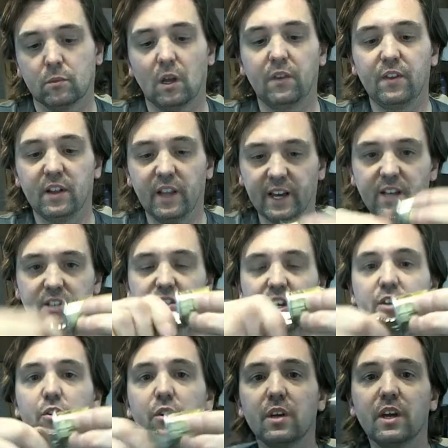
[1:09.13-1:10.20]
And then, like I
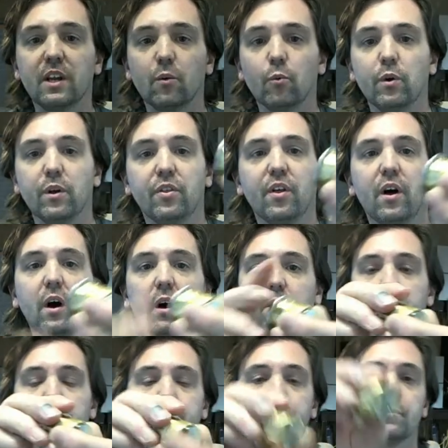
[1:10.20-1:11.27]
said, you can get it with
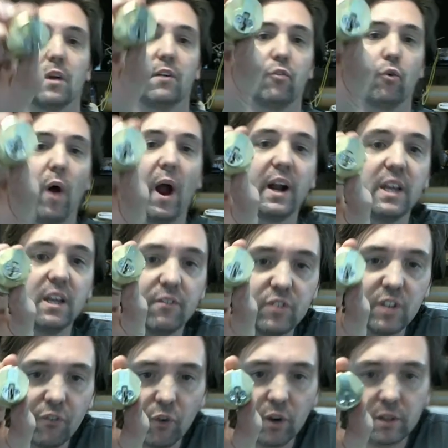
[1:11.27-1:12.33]
um, a variety of
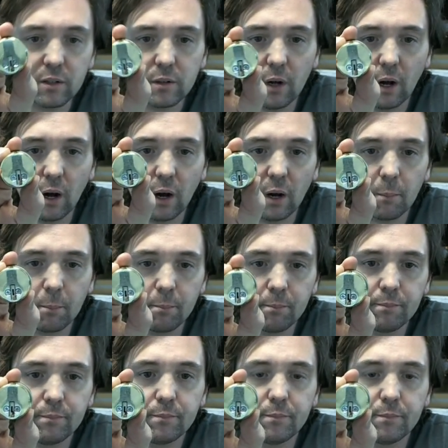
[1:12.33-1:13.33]
different um,